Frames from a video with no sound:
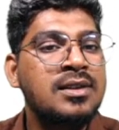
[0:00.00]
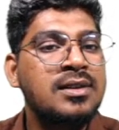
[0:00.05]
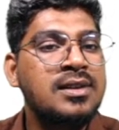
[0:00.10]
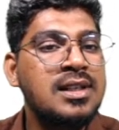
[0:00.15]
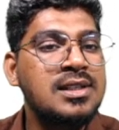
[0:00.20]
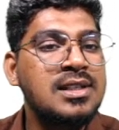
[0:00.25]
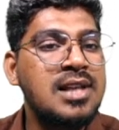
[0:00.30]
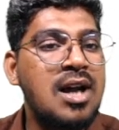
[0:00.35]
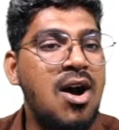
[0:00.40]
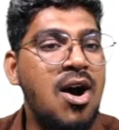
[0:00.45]

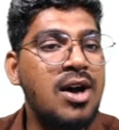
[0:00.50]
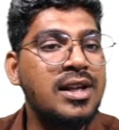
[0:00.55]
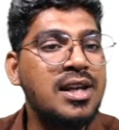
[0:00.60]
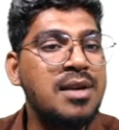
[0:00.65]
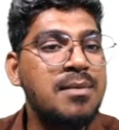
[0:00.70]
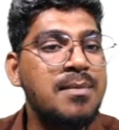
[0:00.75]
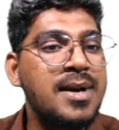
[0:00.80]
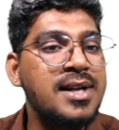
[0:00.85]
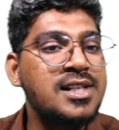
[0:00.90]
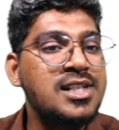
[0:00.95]
This
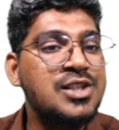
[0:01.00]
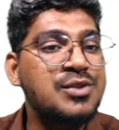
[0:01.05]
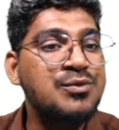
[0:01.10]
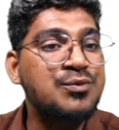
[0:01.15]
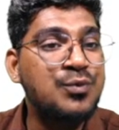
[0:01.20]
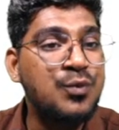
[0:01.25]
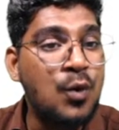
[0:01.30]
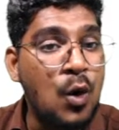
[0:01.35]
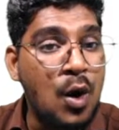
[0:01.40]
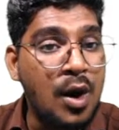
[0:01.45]

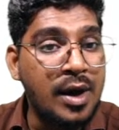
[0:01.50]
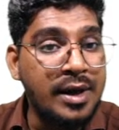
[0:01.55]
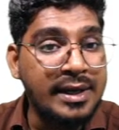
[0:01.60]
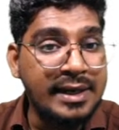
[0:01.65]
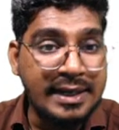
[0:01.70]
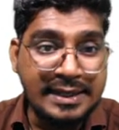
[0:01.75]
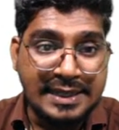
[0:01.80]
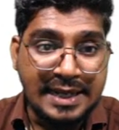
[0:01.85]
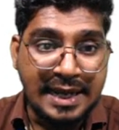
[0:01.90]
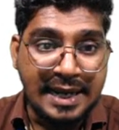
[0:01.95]
arguments
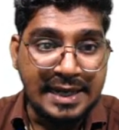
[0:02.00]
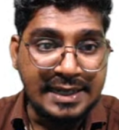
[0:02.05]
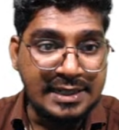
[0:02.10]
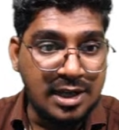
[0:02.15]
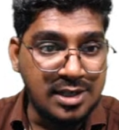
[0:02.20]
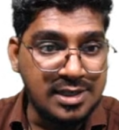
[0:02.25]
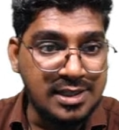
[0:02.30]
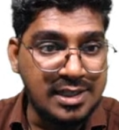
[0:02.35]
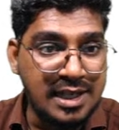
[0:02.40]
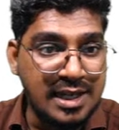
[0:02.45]
for
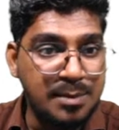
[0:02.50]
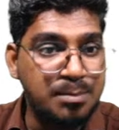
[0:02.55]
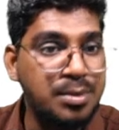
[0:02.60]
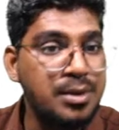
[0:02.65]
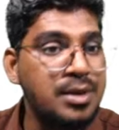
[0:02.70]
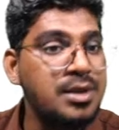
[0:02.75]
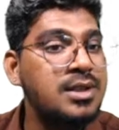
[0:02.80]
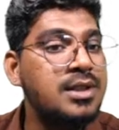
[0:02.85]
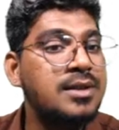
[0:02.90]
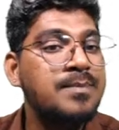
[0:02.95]
data's
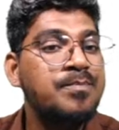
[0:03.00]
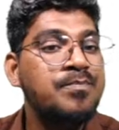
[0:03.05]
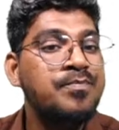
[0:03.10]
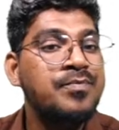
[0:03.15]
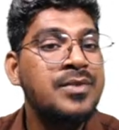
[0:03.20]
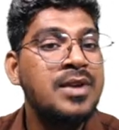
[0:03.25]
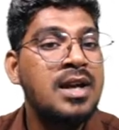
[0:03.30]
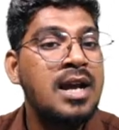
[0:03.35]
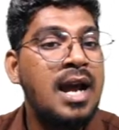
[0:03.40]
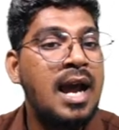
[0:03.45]
input,
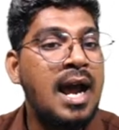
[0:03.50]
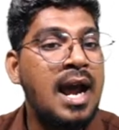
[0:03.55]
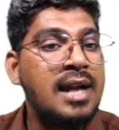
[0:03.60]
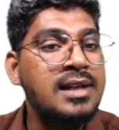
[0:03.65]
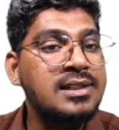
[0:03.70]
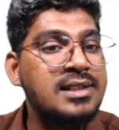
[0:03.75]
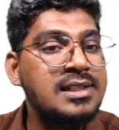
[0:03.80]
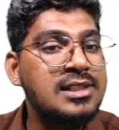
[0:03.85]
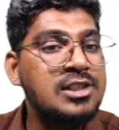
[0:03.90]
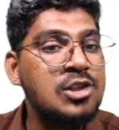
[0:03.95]

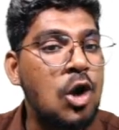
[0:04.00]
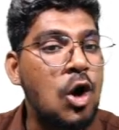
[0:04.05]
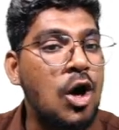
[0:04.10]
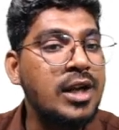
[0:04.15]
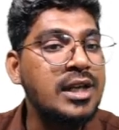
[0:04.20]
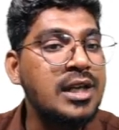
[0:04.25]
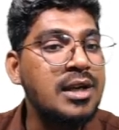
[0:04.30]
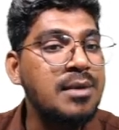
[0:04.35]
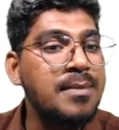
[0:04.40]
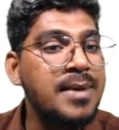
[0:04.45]
and this
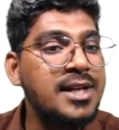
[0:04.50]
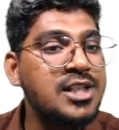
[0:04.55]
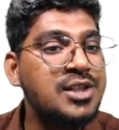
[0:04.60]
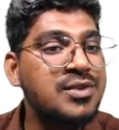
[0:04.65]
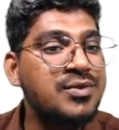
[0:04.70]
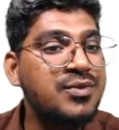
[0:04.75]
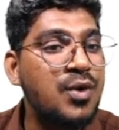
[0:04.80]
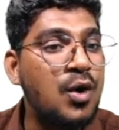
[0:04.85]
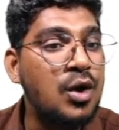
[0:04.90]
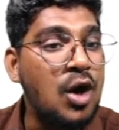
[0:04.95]

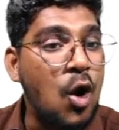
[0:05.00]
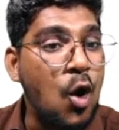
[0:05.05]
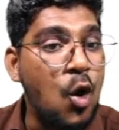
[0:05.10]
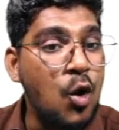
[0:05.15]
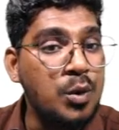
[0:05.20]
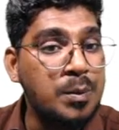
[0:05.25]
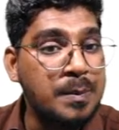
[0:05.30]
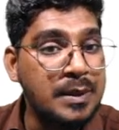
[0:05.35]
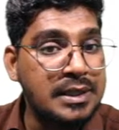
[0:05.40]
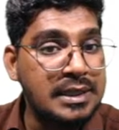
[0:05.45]
arguments for
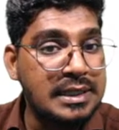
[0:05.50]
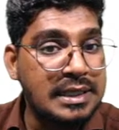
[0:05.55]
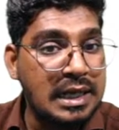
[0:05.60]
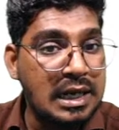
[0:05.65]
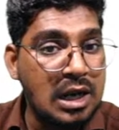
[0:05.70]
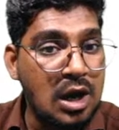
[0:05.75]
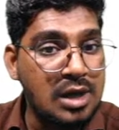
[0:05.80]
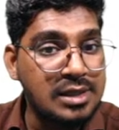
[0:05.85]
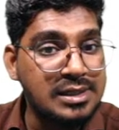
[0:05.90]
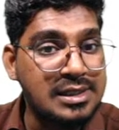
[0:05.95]
output
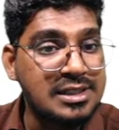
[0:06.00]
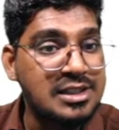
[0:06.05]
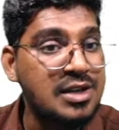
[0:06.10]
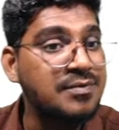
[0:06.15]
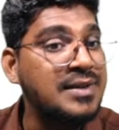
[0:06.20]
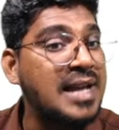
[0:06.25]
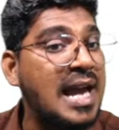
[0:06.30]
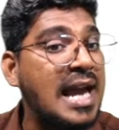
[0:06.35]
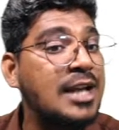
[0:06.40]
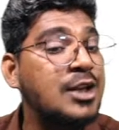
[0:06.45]
losses
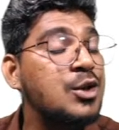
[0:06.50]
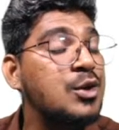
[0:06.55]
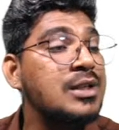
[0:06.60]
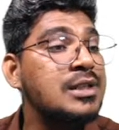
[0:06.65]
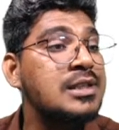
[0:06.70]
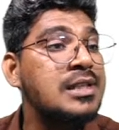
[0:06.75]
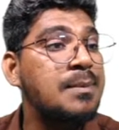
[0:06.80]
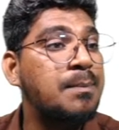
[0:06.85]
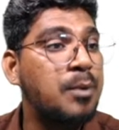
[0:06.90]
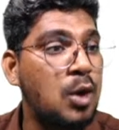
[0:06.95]
of the
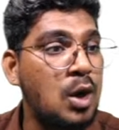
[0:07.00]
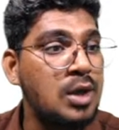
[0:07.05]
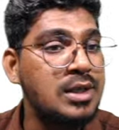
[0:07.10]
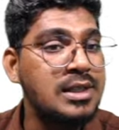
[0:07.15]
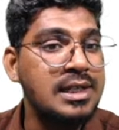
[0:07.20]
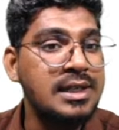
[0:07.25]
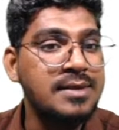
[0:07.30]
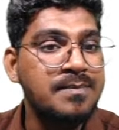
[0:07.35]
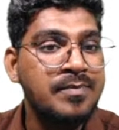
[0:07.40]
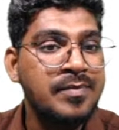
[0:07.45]
accuracy
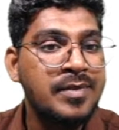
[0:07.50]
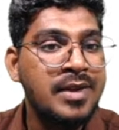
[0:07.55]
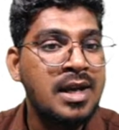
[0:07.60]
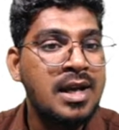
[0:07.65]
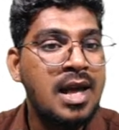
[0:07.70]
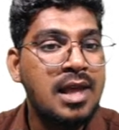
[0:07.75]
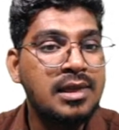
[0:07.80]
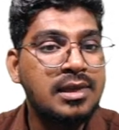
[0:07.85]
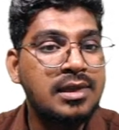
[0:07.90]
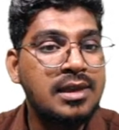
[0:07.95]
plotting.
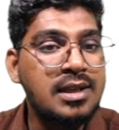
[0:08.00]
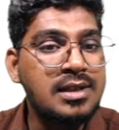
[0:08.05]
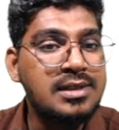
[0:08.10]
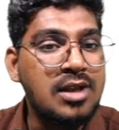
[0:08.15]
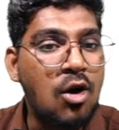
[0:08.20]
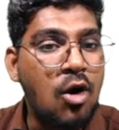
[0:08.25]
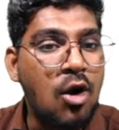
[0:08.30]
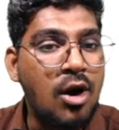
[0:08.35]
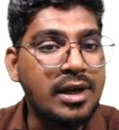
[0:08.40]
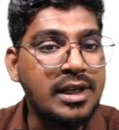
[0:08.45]

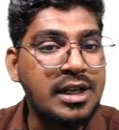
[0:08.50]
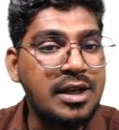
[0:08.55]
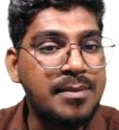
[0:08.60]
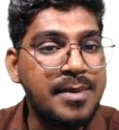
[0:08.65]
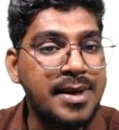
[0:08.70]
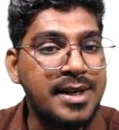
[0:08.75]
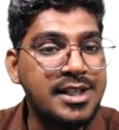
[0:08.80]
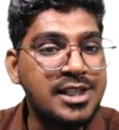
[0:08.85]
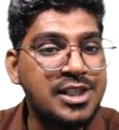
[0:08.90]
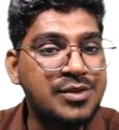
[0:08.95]
This
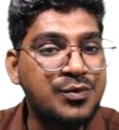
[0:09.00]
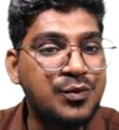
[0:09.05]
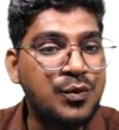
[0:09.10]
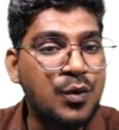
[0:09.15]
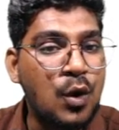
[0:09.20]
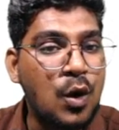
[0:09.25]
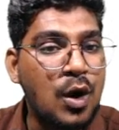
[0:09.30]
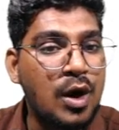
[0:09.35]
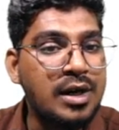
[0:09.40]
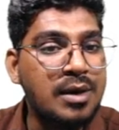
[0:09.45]
arguments
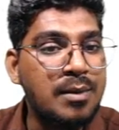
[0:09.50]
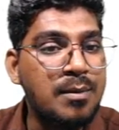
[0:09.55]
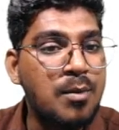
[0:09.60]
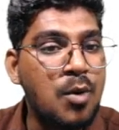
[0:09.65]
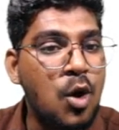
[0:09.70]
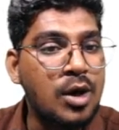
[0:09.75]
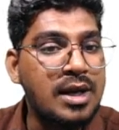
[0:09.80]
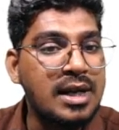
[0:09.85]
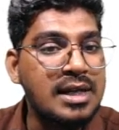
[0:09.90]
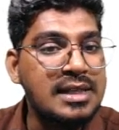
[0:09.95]
for
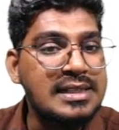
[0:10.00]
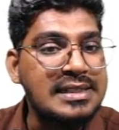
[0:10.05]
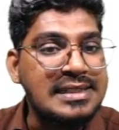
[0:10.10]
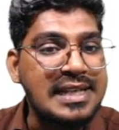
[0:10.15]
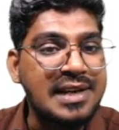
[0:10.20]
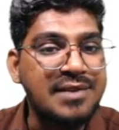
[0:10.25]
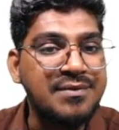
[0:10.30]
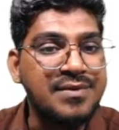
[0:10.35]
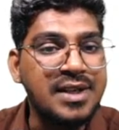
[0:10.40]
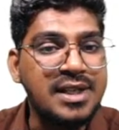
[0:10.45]
model
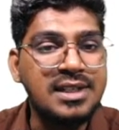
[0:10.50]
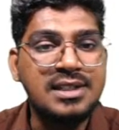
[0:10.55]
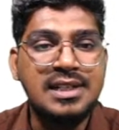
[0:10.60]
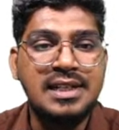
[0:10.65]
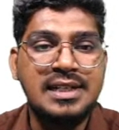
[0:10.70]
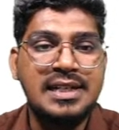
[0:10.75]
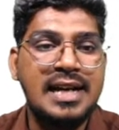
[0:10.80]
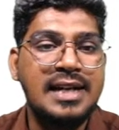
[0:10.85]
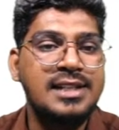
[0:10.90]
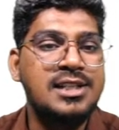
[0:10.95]
saving
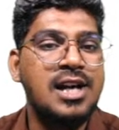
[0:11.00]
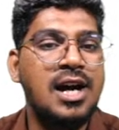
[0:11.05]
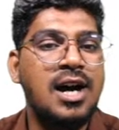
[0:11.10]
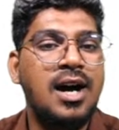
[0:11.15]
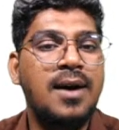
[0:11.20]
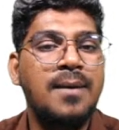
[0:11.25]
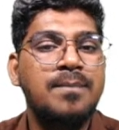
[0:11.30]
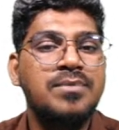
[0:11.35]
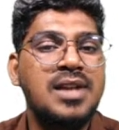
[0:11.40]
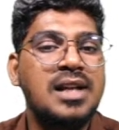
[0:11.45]

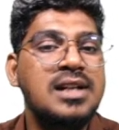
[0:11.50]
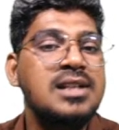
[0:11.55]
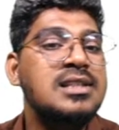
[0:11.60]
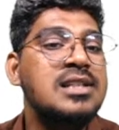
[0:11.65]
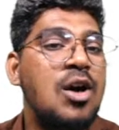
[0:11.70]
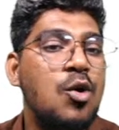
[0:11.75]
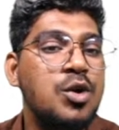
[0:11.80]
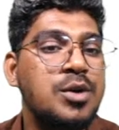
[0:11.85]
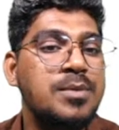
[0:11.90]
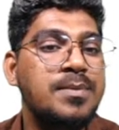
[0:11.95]
detector, that is
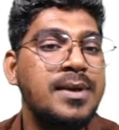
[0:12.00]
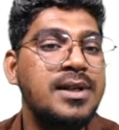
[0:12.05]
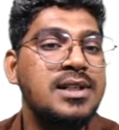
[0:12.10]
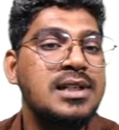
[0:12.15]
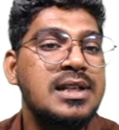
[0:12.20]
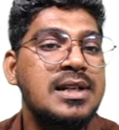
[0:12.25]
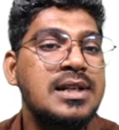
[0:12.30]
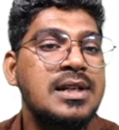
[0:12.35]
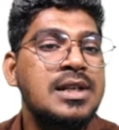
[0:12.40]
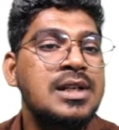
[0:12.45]
output.
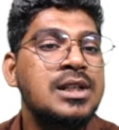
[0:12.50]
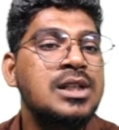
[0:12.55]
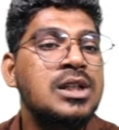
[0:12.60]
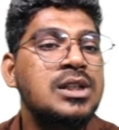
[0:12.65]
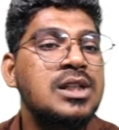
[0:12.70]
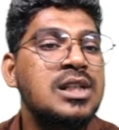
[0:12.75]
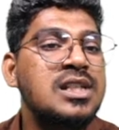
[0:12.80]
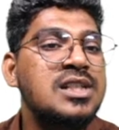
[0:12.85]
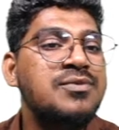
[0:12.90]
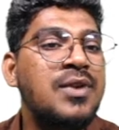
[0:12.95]
So
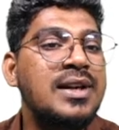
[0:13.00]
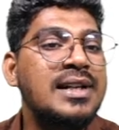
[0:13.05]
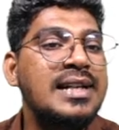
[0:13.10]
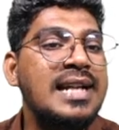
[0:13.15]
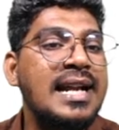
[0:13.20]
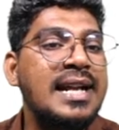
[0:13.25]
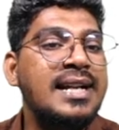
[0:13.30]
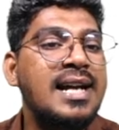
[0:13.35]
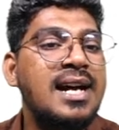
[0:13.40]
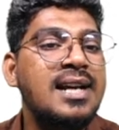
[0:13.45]
this is for
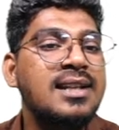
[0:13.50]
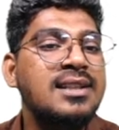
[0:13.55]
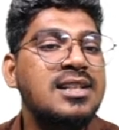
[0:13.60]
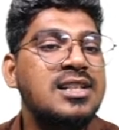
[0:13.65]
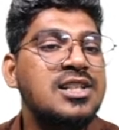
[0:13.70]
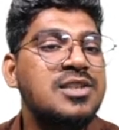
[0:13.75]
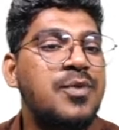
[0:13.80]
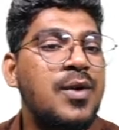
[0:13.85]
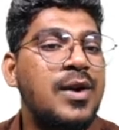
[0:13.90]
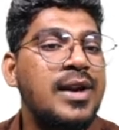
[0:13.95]
data,
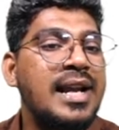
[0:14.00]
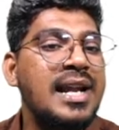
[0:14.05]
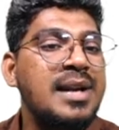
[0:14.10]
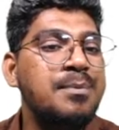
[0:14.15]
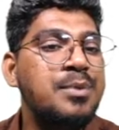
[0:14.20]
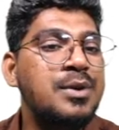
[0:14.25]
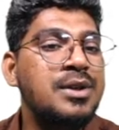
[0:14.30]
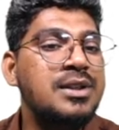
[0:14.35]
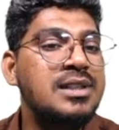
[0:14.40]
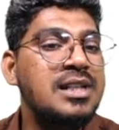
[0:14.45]
this is for
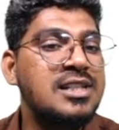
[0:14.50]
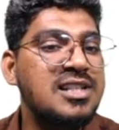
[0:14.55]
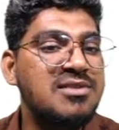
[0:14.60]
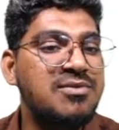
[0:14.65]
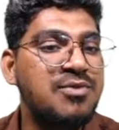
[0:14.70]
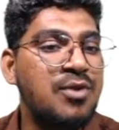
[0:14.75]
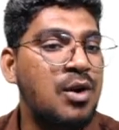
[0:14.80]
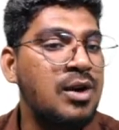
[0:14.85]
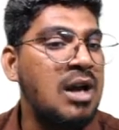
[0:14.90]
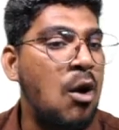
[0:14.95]
input, this is
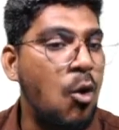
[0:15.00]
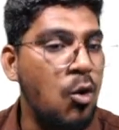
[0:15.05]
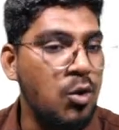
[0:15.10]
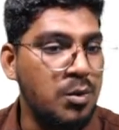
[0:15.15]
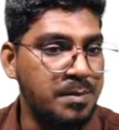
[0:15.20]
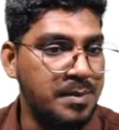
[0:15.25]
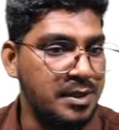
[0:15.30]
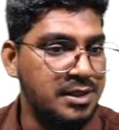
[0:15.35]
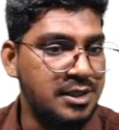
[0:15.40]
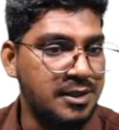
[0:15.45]
for
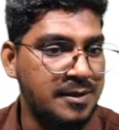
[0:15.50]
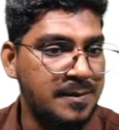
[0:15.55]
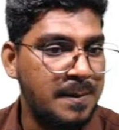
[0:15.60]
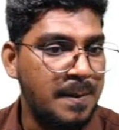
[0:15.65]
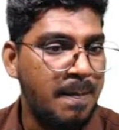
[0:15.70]
output.